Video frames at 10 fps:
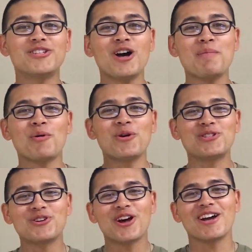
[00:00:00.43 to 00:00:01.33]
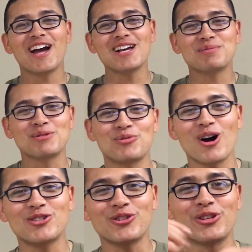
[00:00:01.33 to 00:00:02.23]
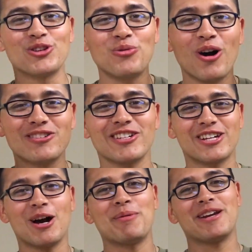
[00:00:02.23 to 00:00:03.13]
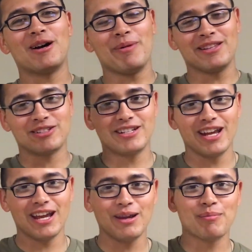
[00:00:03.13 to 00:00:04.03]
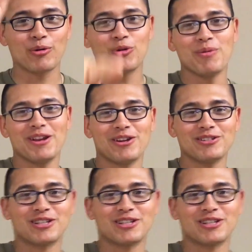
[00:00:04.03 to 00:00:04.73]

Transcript: up and what is going on guys? My name is Roger and you're watching Comedy Hub and today my roommate here